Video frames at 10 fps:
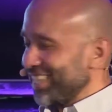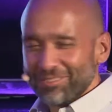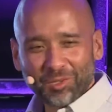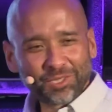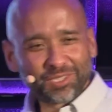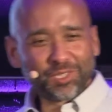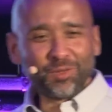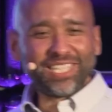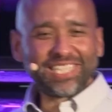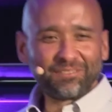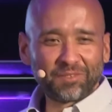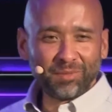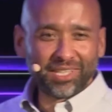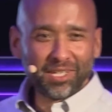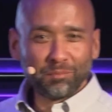They won't do anything for
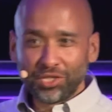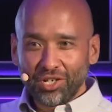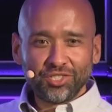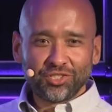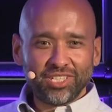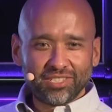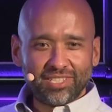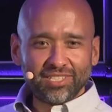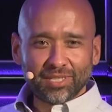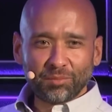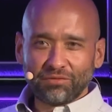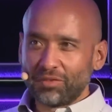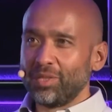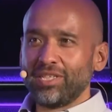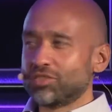me. But your engineers did something for
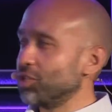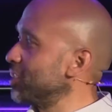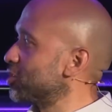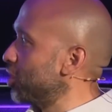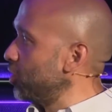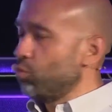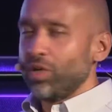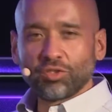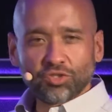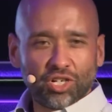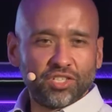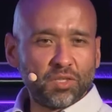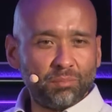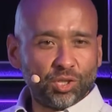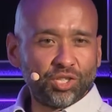me. And so this goodwill started
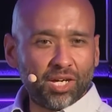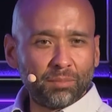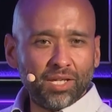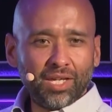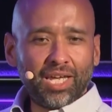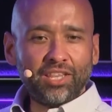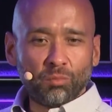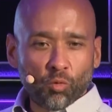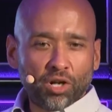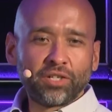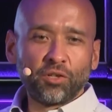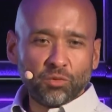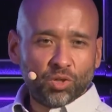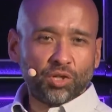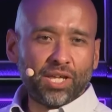to build up. And the more
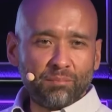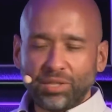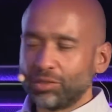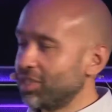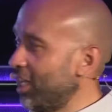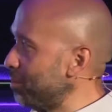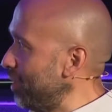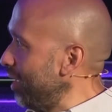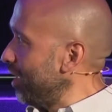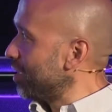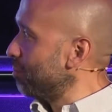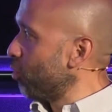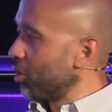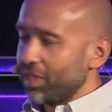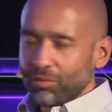goodwill that built up, the
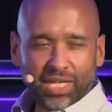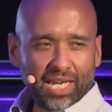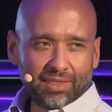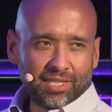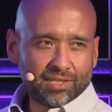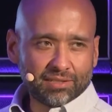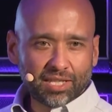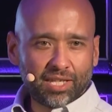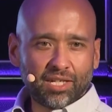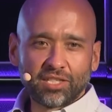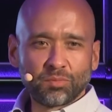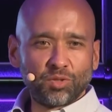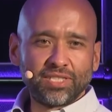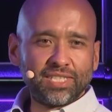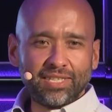more that we had things like
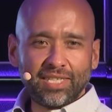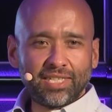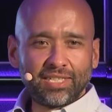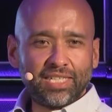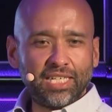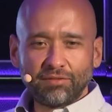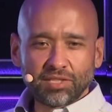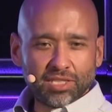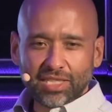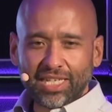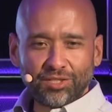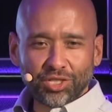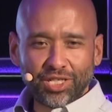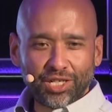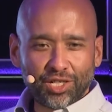customers sending gifts to the
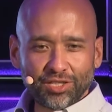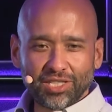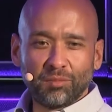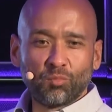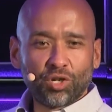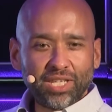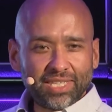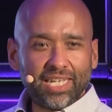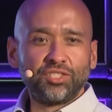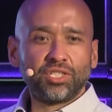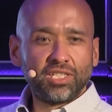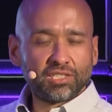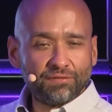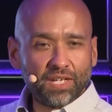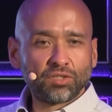engineers, and the more that the engineers
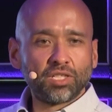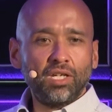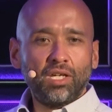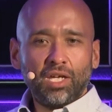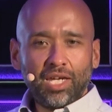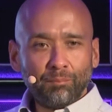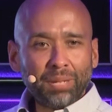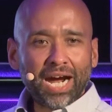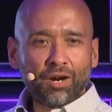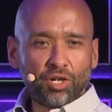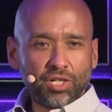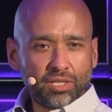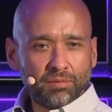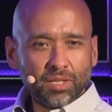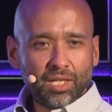felt empowered,
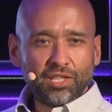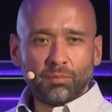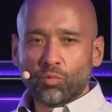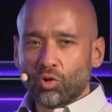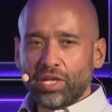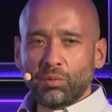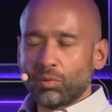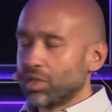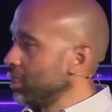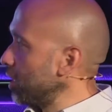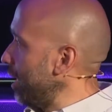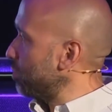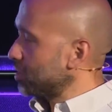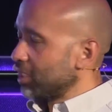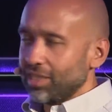and the more that we were
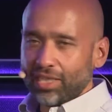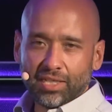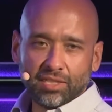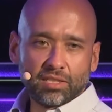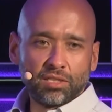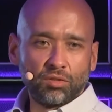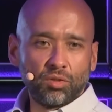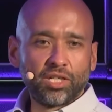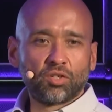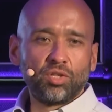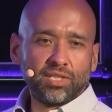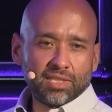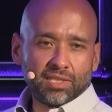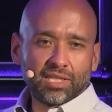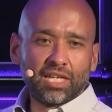able to lean into
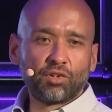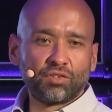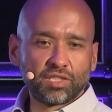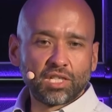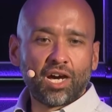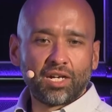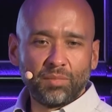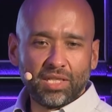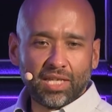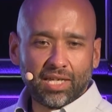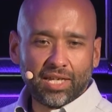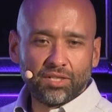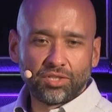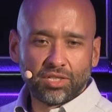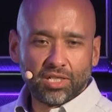increasing the level of autonomy that
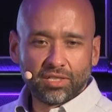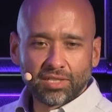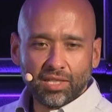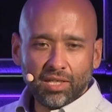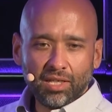engineers